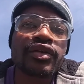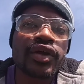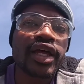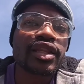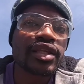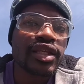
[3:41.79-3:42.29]
You
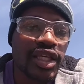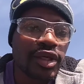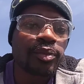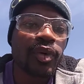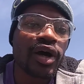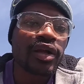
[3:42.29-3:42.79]
have to
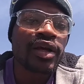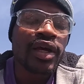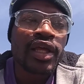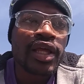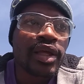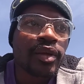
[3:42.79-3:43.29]
keep on
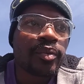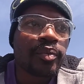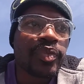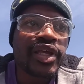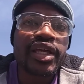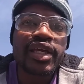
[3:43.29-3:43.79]

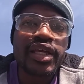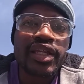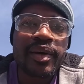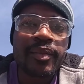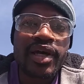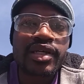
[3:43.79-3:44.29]
being in
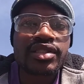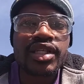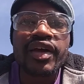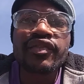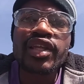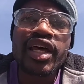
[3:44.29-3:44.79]
that man's
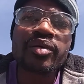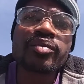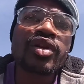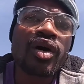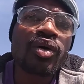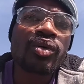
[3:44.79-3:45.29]
life and let
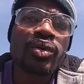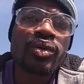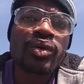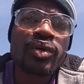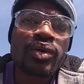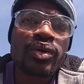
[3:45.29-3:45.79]
him know
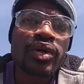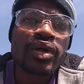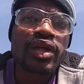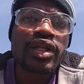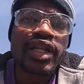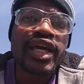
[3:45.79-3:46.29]

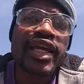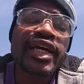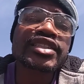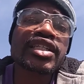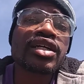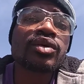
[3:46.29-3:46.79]
that he
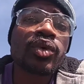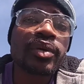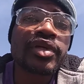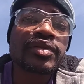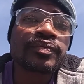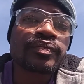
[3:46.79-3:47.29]
has a good
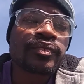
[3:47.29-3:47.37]
woman,